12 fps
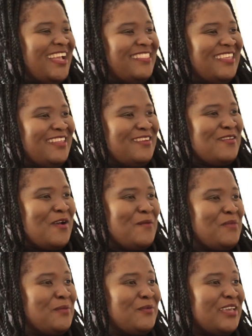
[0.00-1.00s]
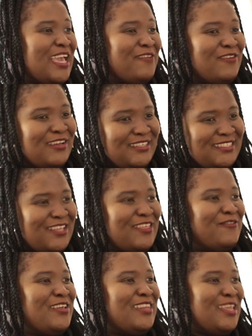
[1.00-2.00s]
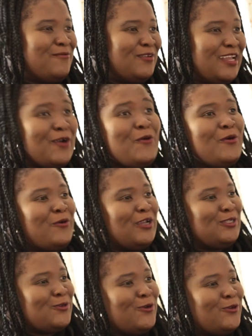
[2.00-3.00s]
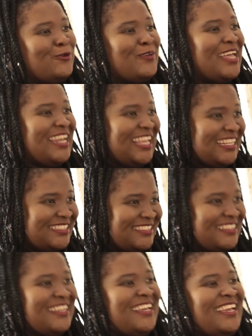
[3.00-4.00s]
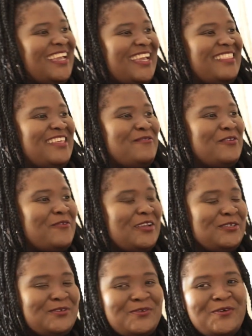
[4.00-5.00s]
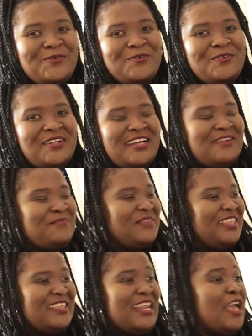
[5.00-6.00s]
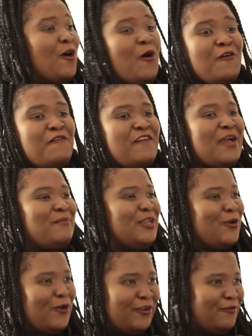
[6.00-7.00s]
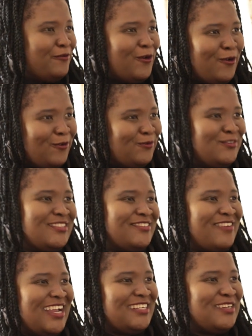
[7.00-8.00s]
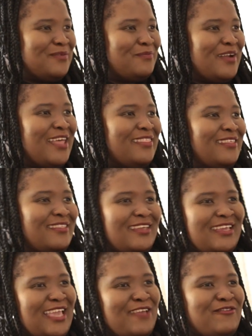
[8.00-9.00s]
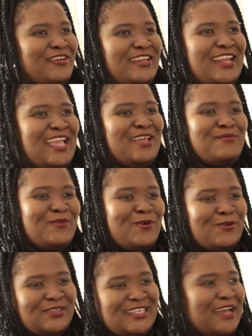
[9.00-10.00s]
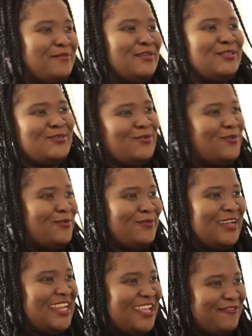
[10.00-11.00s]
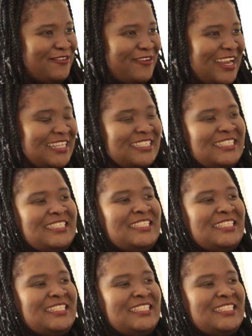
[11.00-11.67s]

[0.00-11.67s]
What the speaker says: And then people gave her a South African name. We're like, oh, we're going to call you Naledi, and then we're going to call and then her whole family got involved, right? Her brother, they gave her a name, or Tamis or whatever, right?